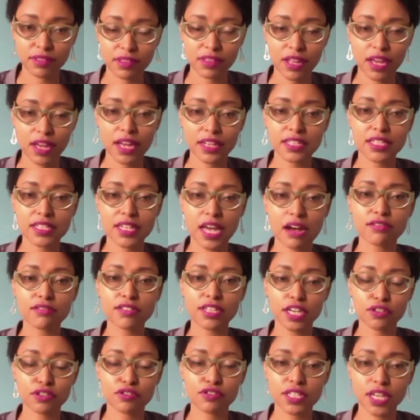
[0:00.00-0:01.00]
it sounds
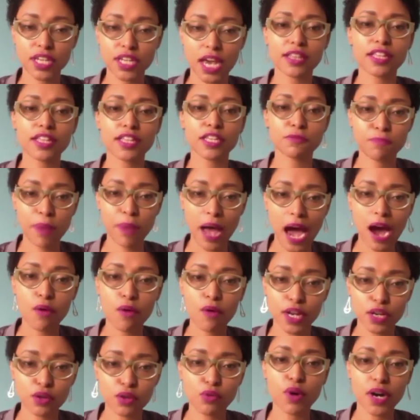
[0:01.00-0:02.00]
like you're saying there's power
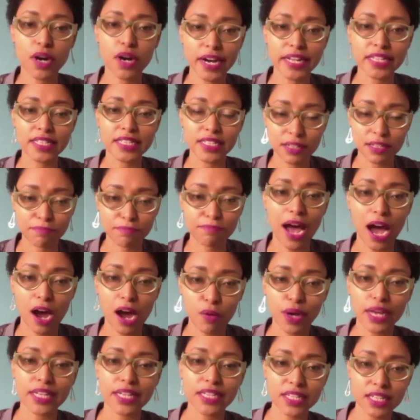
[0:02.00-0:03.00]
in words and
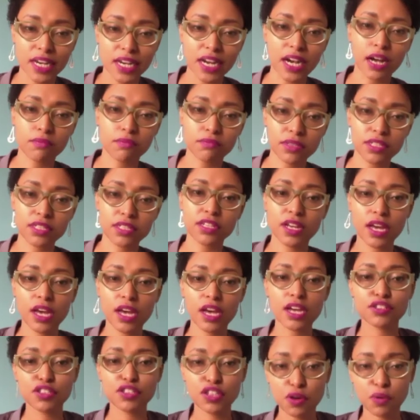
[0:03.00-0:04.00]
power in terms.
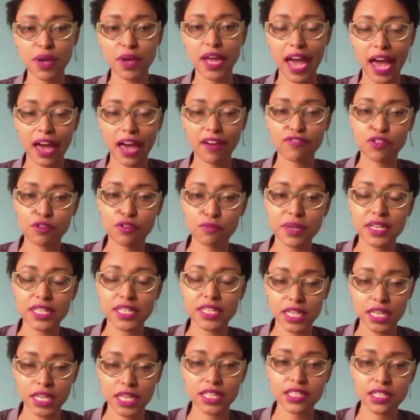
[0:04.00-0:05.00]
So we have to be
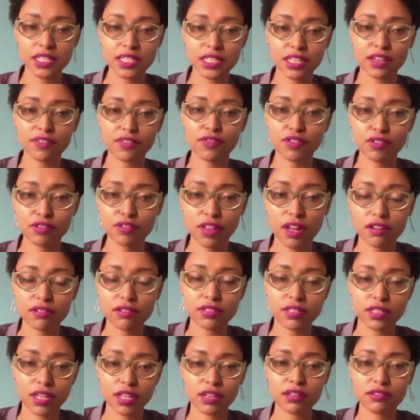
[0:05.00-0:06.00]
sensitive to those
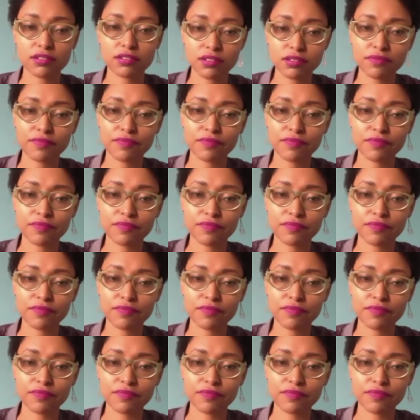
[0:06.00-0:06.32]
things.